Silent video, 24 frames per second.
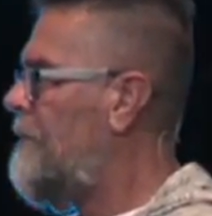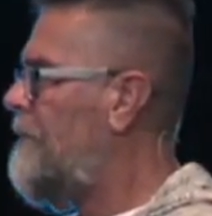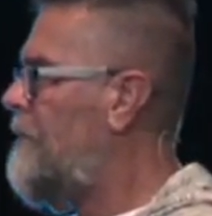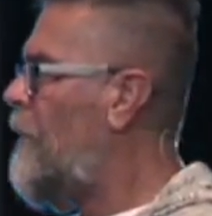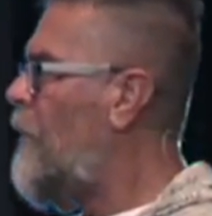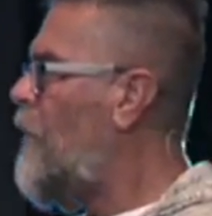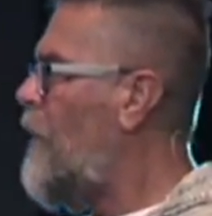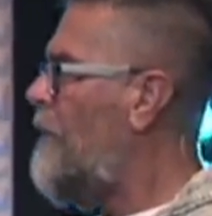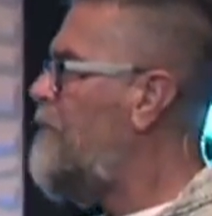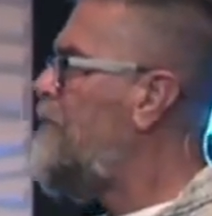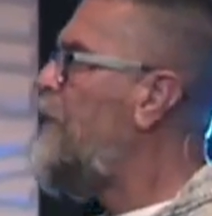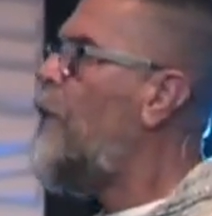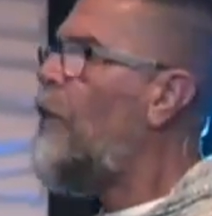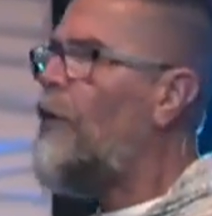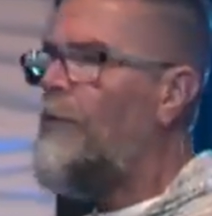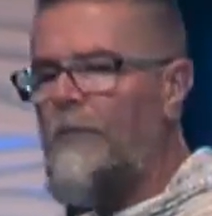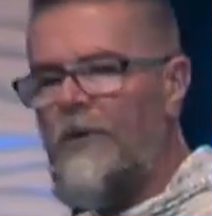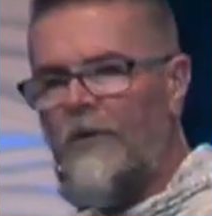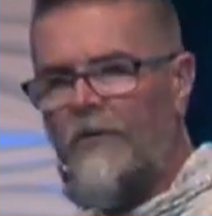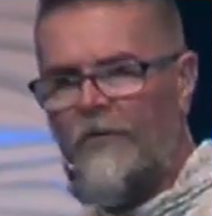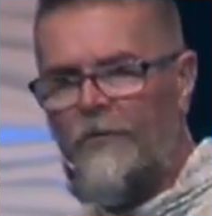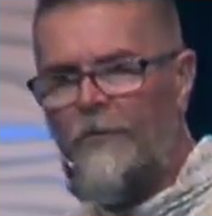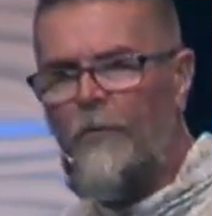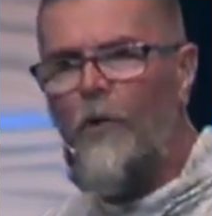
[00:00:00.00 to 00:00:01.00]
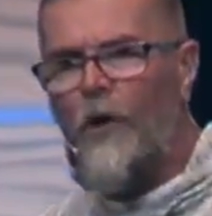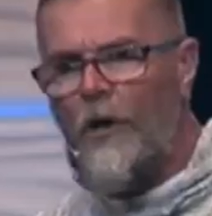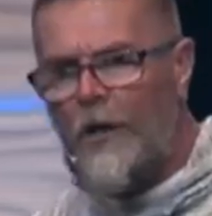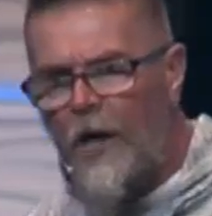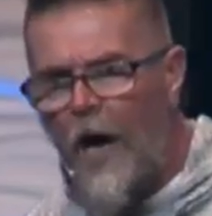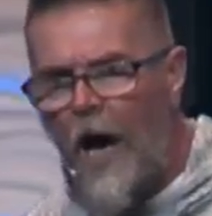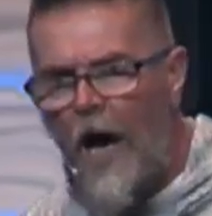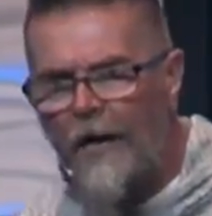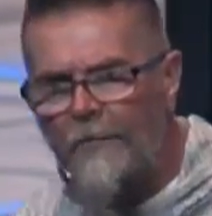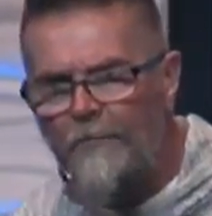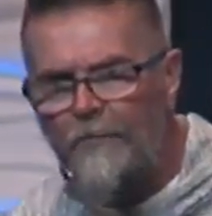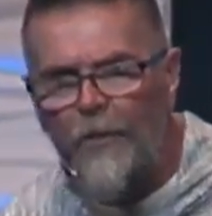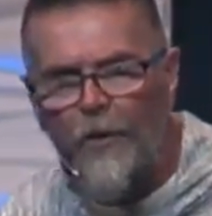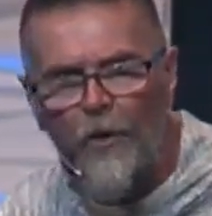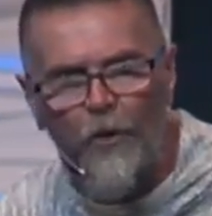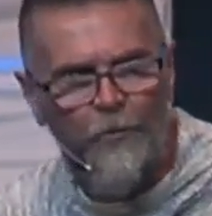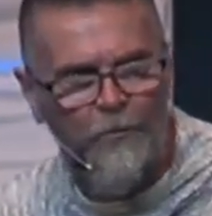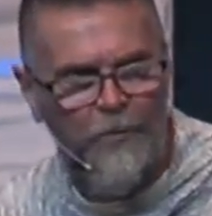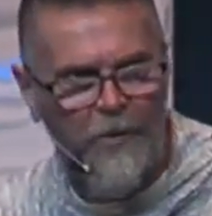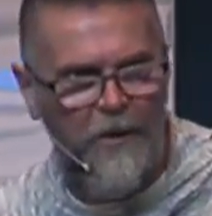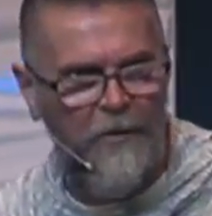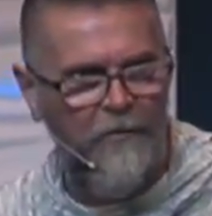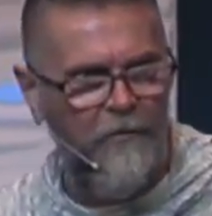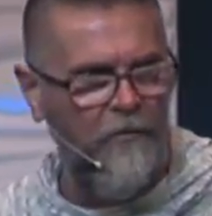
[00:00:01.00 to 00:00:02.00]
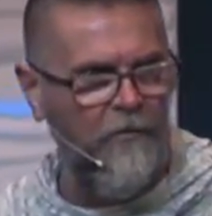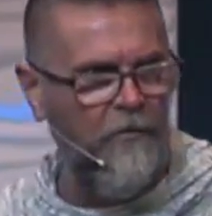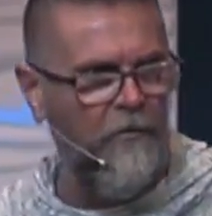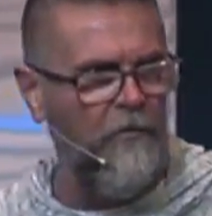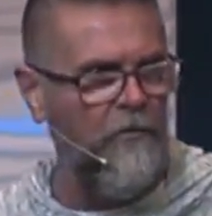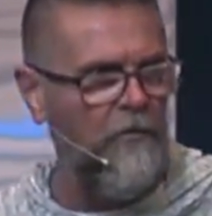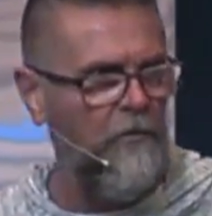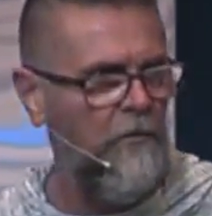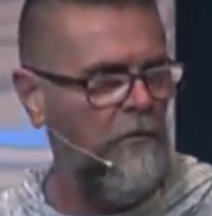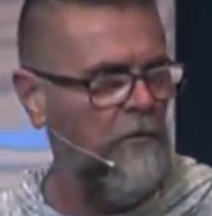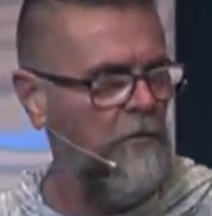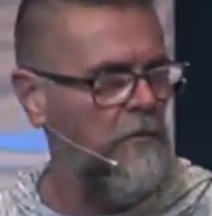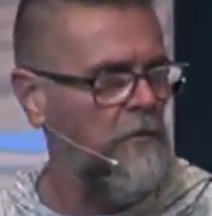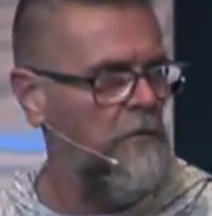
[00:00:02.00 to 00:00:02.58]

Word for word: for a purpose, for a God purpose.